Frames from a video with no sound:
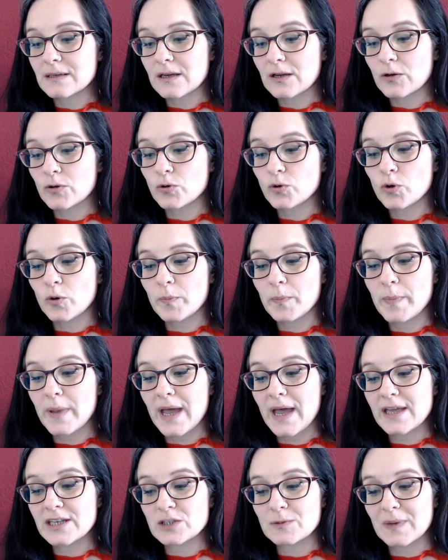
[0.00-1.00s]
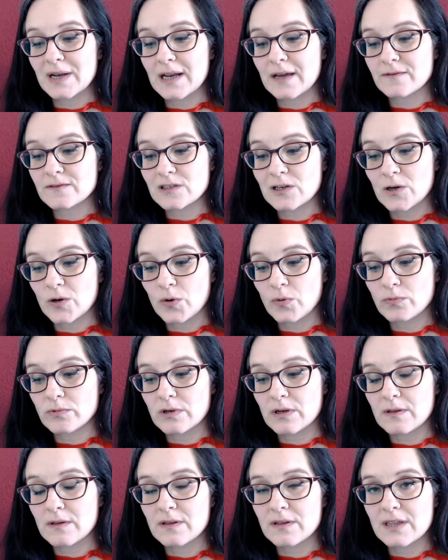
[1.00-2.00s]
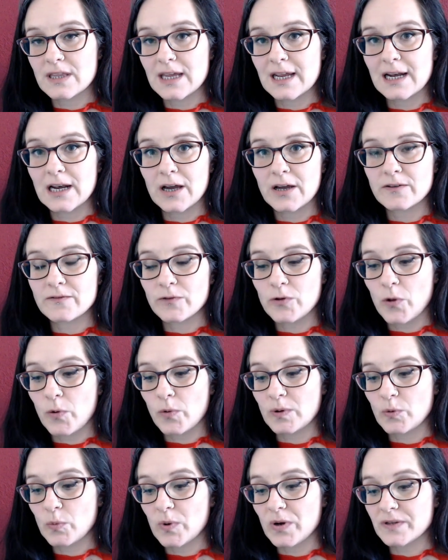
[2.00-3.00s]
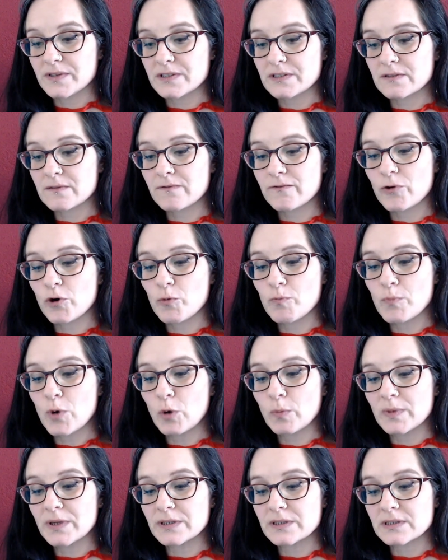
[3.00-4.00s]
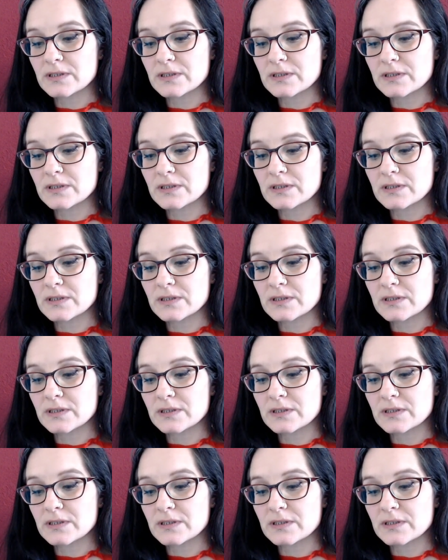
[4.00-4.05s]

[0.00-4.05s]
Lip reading: not bear to be left alone, daylight though it was, for a moment.